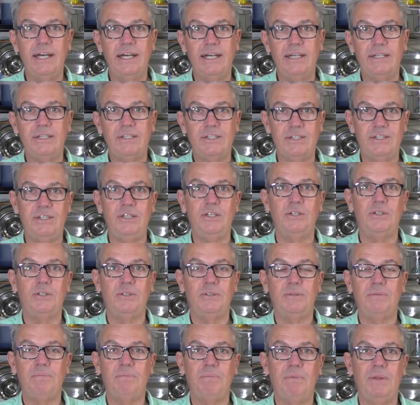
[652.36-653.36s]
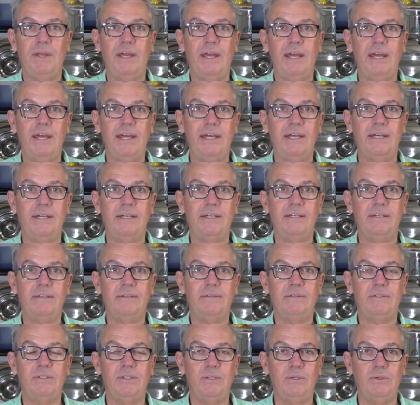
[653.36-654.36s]
still
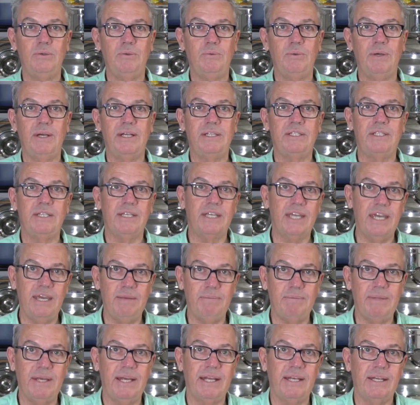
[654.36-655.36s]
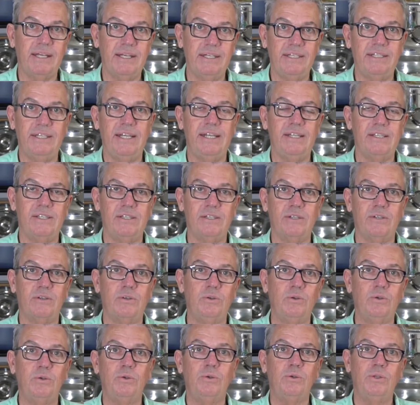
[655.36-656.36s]
to keep that condenser
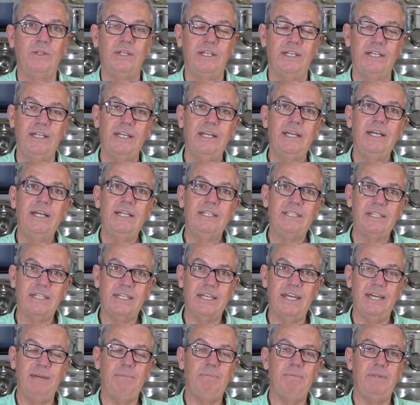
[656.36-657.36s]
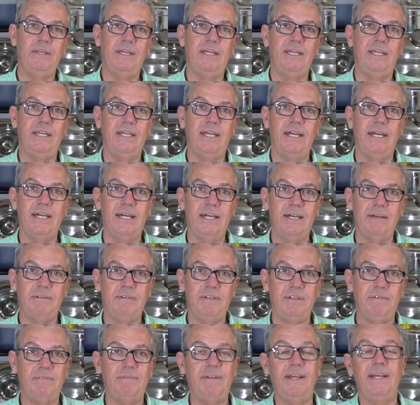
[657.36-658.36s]
cool and to keep the
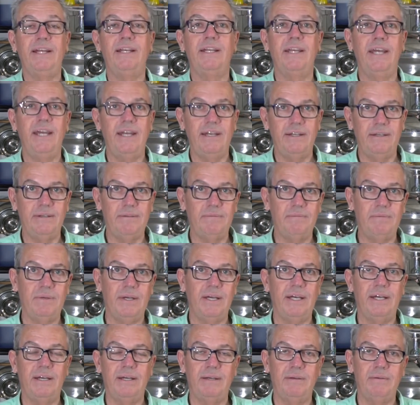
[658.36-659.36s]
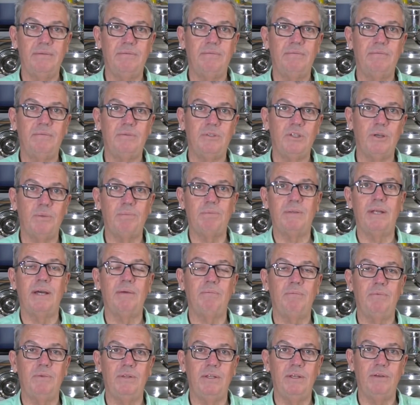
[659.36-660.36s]
deflegnator topped
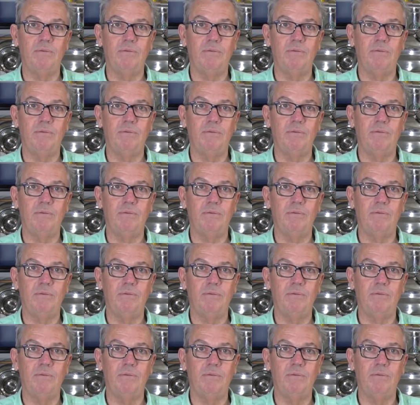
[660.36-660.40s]
up with the